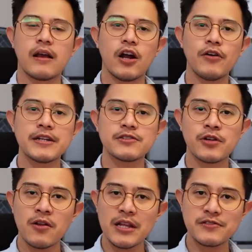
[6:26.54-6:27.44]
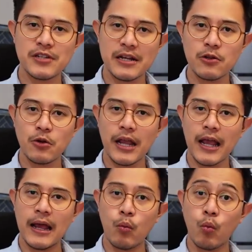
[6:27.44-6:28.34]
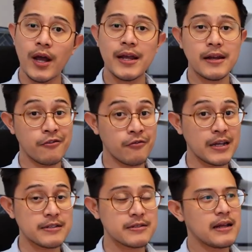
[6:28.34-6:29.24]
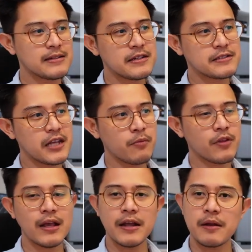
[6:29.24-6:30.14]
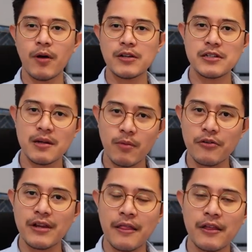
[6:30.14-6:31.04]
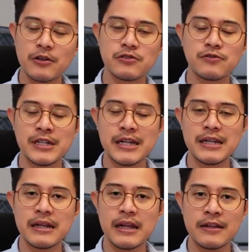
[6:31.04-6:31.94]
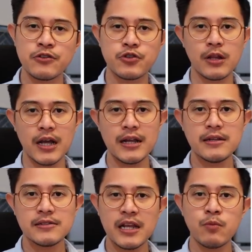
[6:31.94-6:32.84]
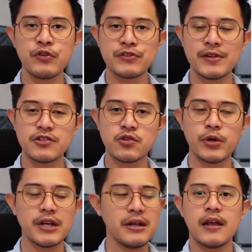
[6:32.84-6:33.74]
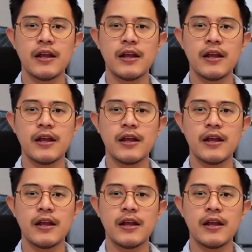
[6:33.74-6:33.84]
All right, so now let's take a look at Wahed Invest. It's the same thing. I deposited about 10,000 ringgit in July, same with StashAway.